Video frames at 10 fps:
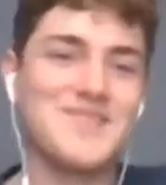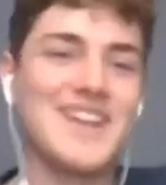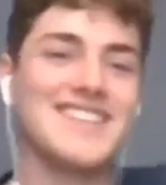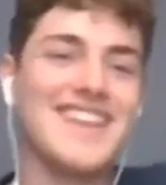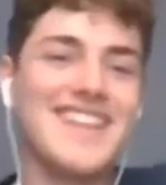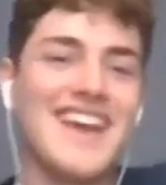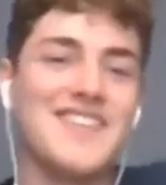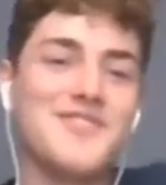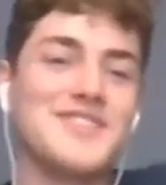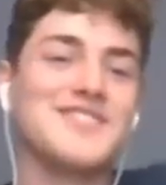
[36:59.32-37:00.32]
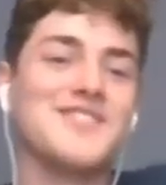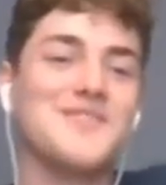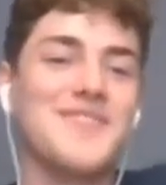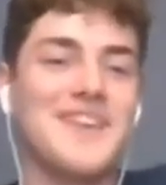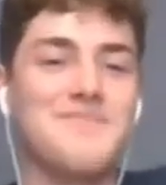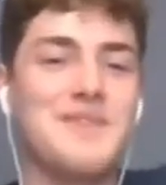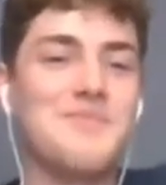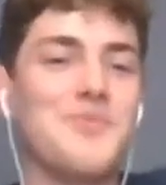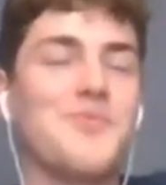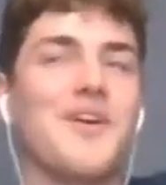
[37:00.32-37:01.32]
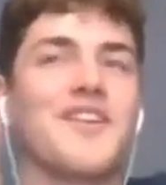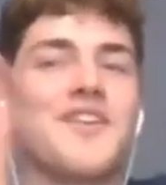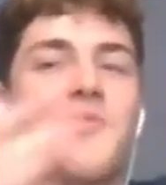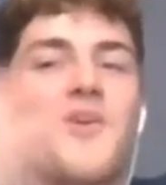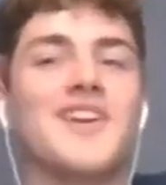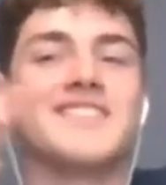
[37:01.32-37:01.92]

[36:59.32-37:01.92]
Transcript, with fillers: saying that, I, you assume that people are gonna watch this